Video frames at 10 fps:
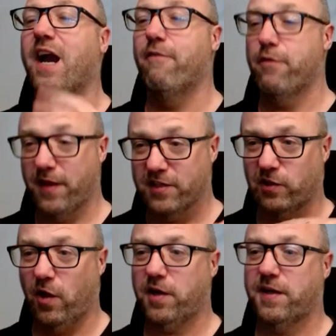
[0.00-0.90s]
everything is
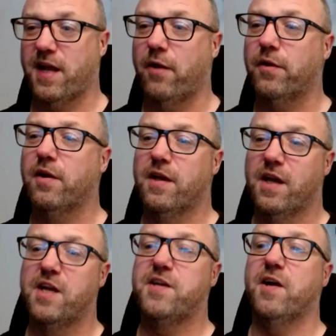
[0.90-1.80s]
locked down
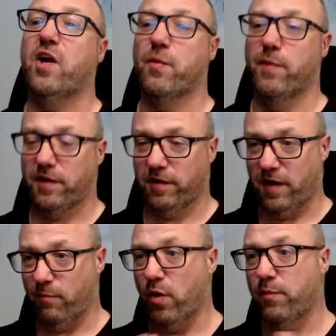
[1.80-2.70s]
and documented
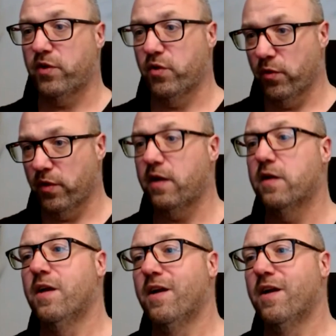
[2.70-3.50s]
in perpetuity,